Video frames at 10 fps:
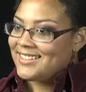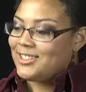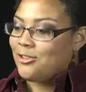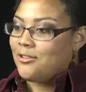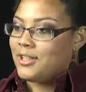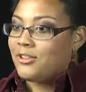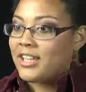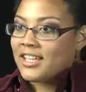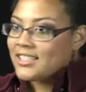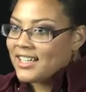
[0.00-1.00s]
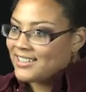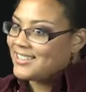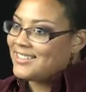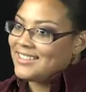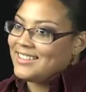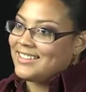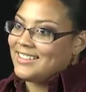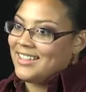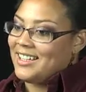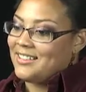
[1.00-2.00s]
So you'll get it done,
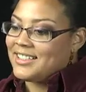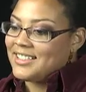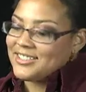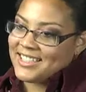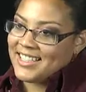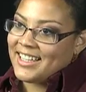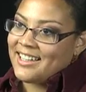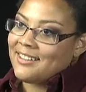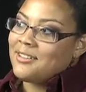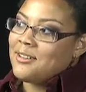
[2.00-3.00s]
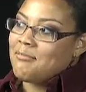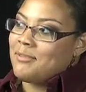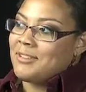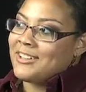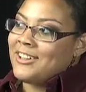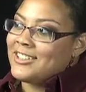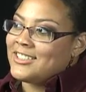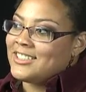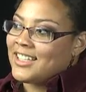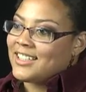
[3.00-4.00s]
like, because there's a deadline. But with
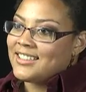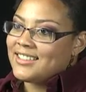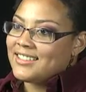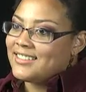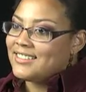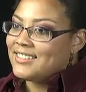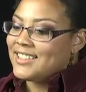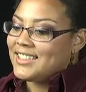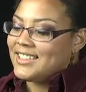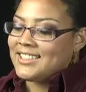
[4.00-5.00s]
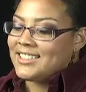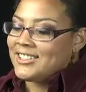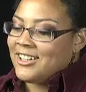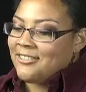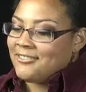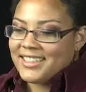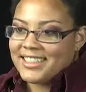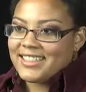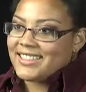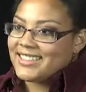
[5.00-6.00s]
college, it's like, it's not
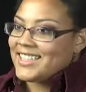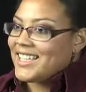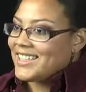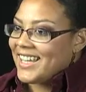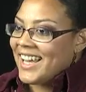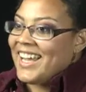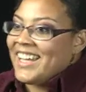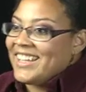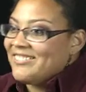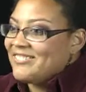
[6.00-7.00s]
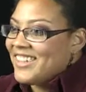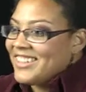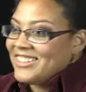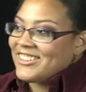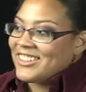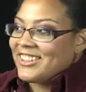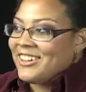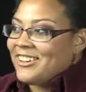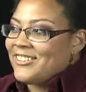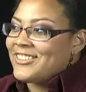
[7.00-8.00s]
really a deadline when you can
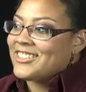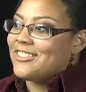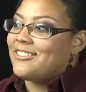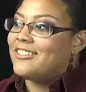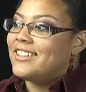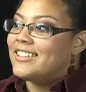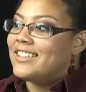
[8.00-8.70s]
go. So